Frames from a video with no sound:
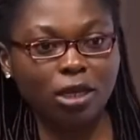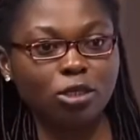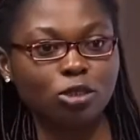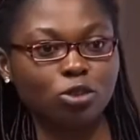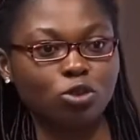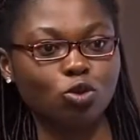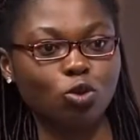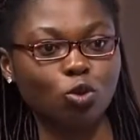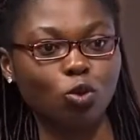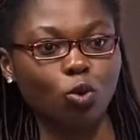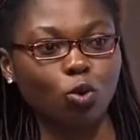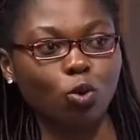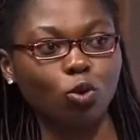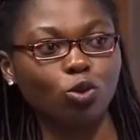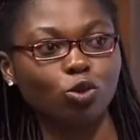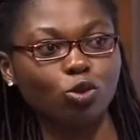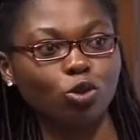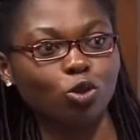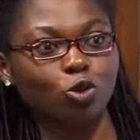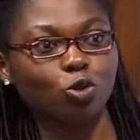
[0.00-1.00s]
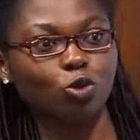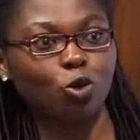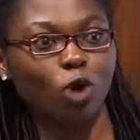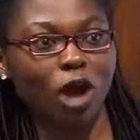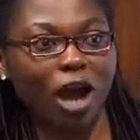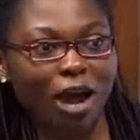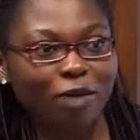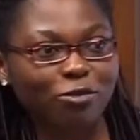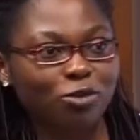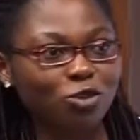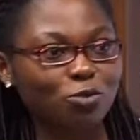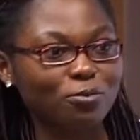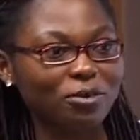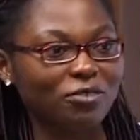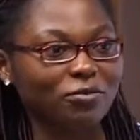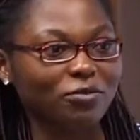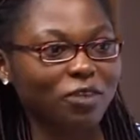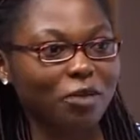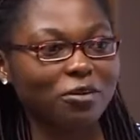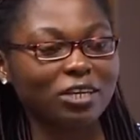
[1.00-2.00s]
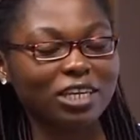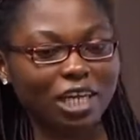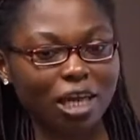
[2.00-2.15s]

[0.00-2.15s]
So you have to be very